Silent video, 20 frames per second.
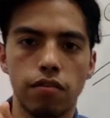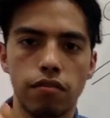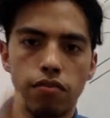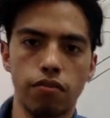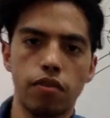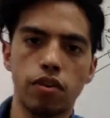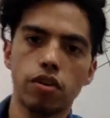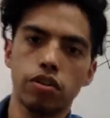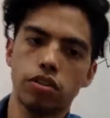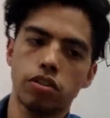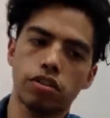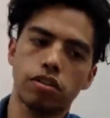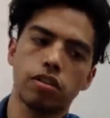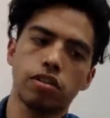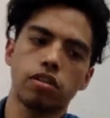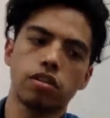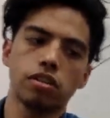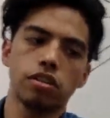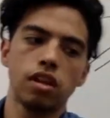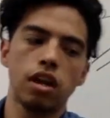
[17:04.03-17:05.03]

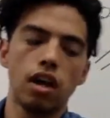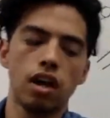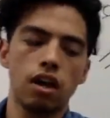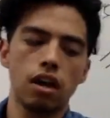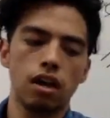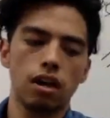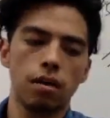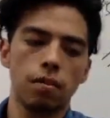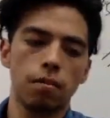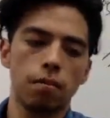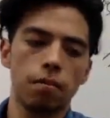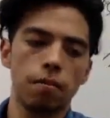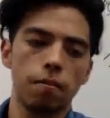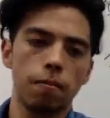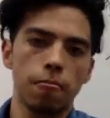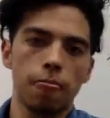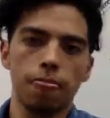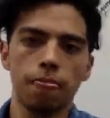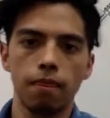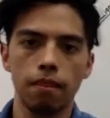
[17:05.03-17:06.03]
first
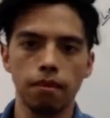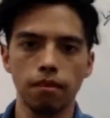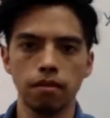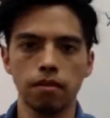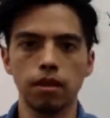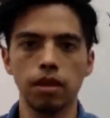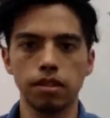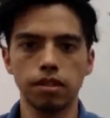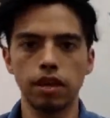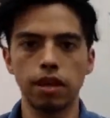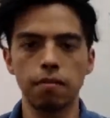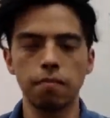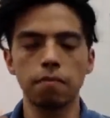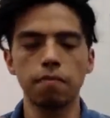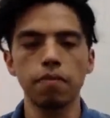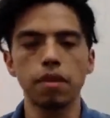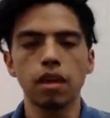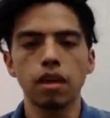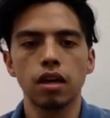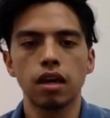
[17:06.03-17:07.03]
exam,
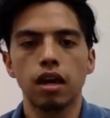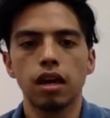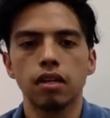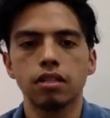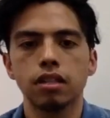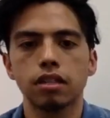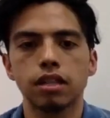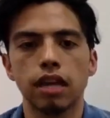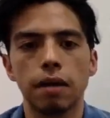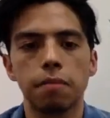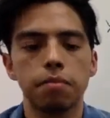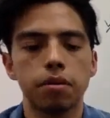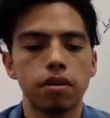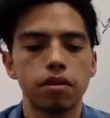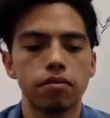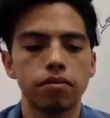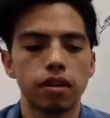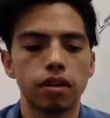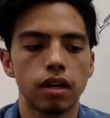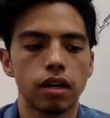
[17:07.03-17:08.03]
is a type
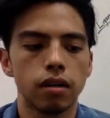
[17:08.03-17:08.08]
of